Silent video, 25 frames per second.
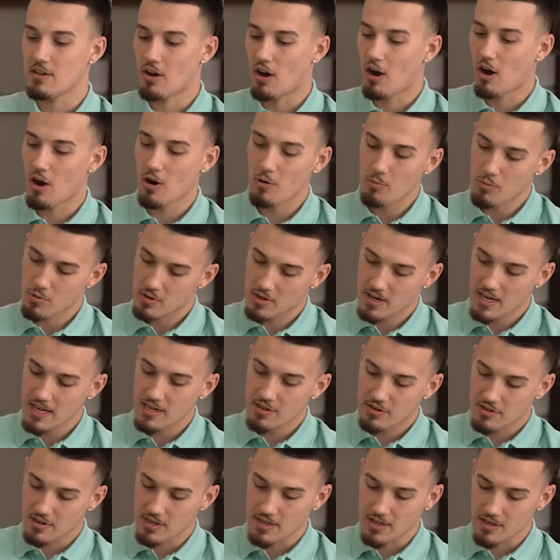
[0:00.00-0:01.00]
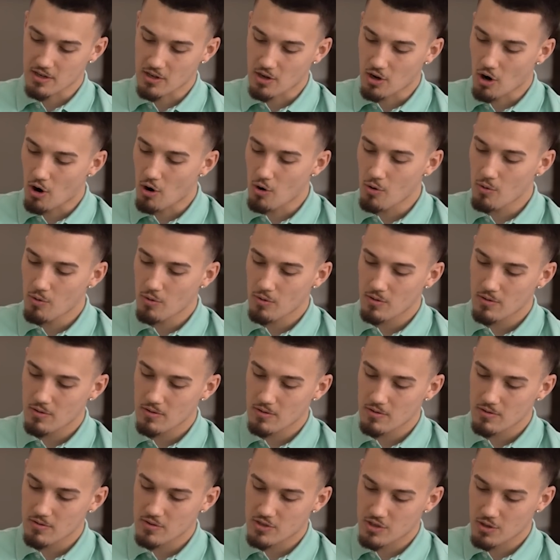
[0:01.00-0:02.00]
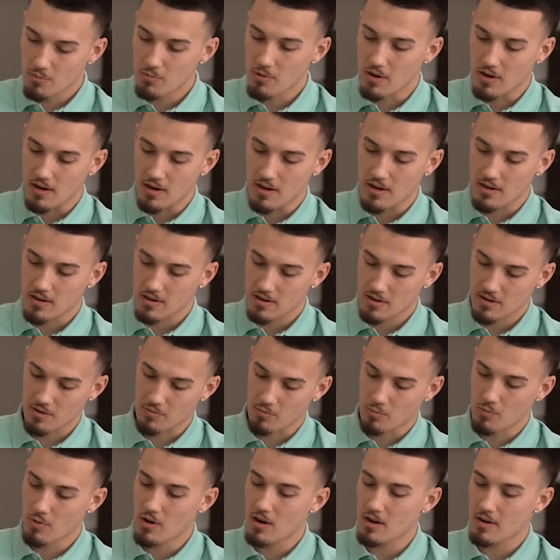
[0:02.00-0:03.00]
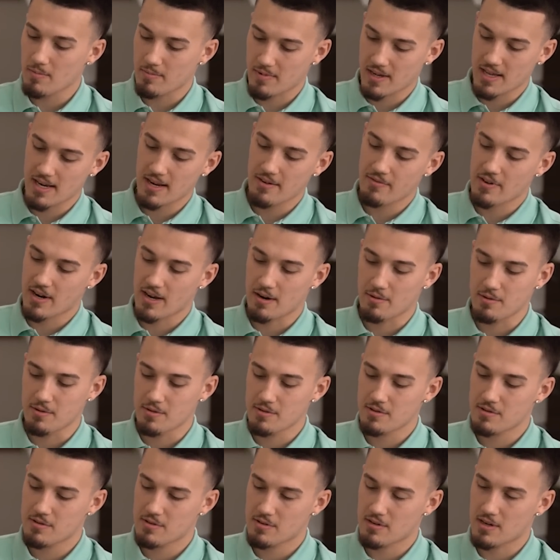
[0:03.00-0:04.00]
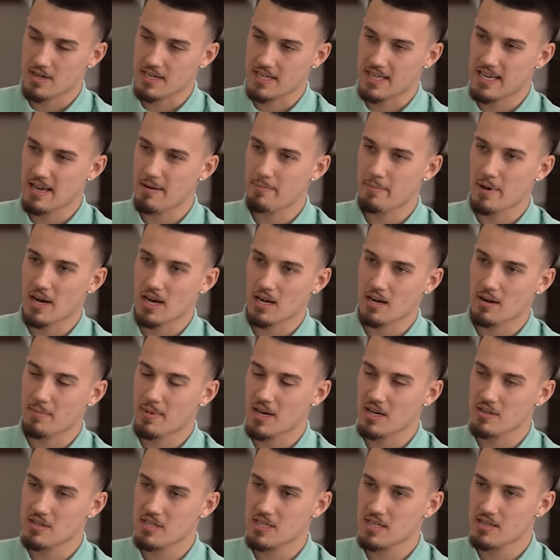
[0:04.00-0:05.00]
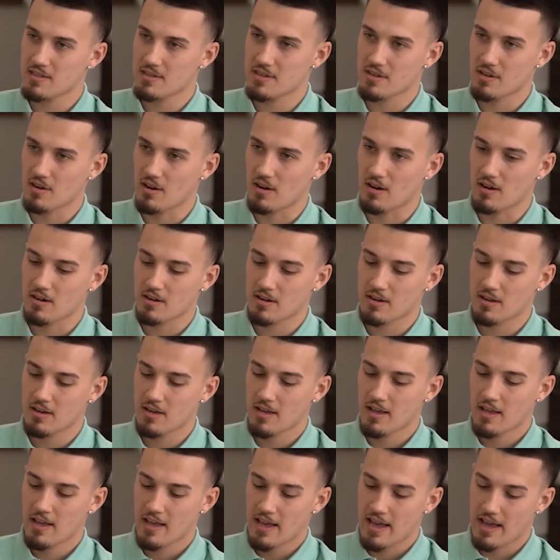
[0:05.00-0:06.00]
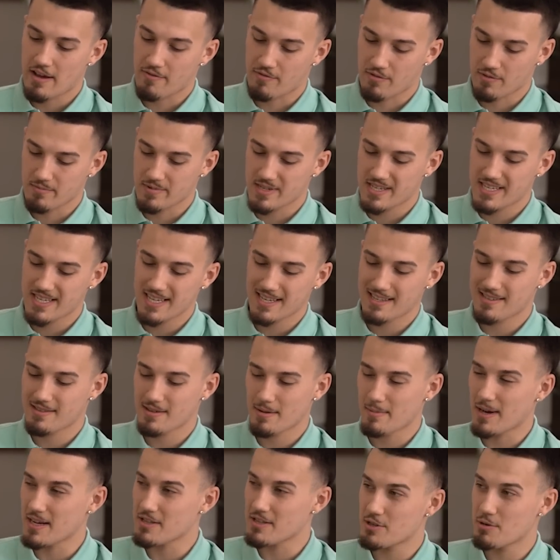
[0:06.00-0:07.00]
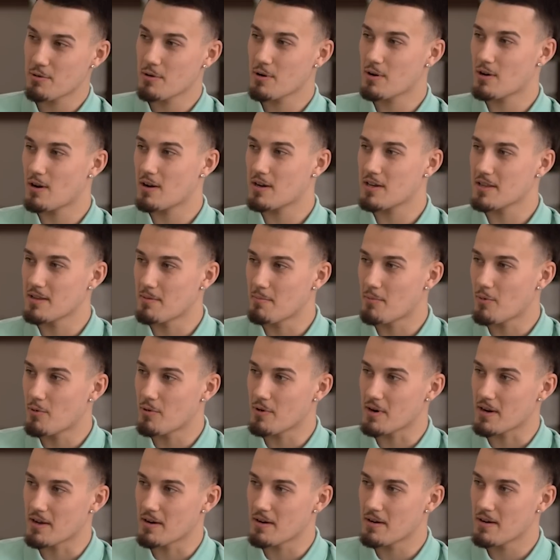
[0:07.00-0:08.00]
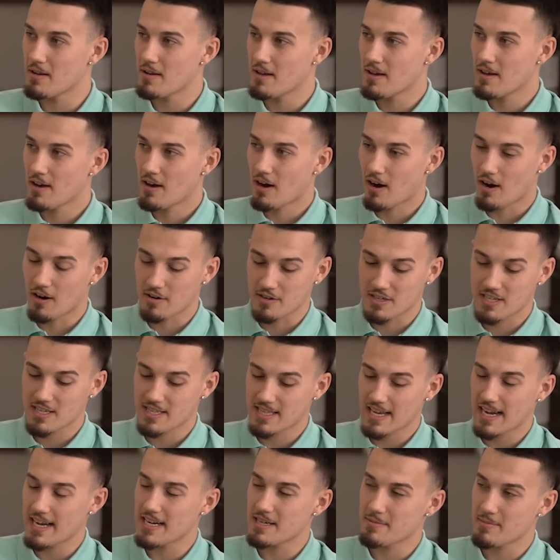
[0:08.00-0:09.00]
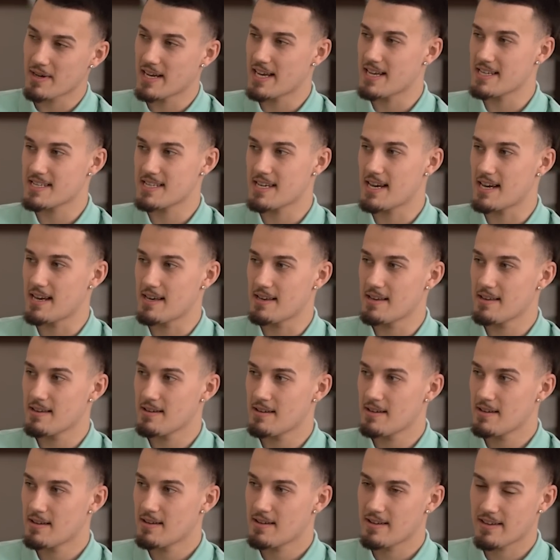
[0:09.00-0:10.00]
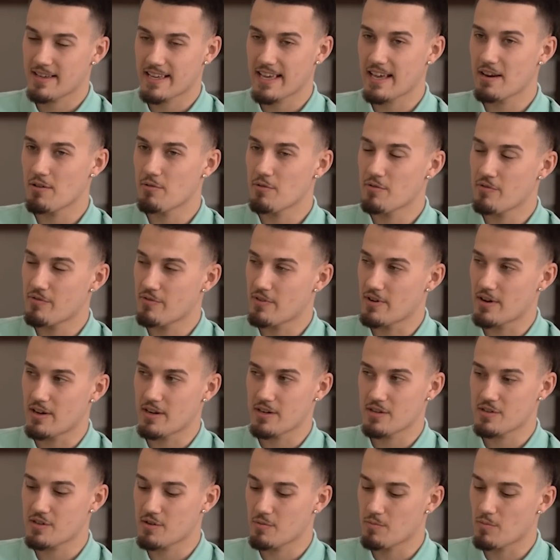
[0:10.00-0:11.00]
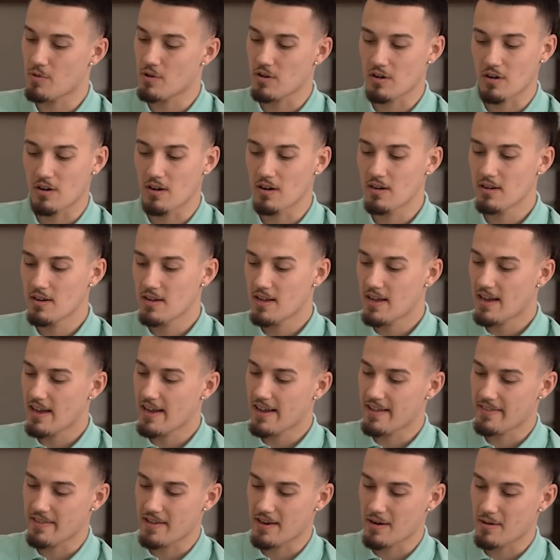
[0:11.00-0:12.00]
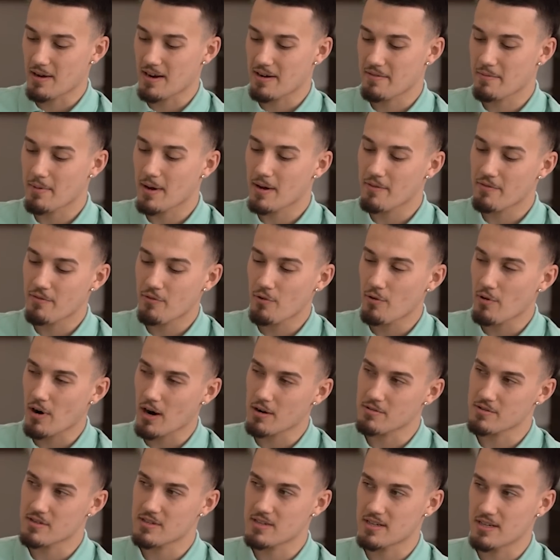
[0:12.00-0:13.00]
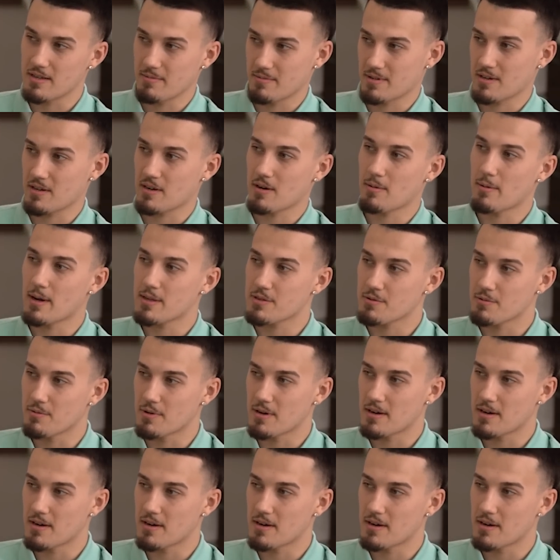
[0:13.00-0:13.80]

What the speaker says: is I would literally go to work, I'd work my 11 hours, I'd get back about 6 o'clock. And from 6 to 2 o'clock in the morning, I'd stage my SA, get it all furnished and whatnot. And then I had about 4 hours of sleep and then I go back to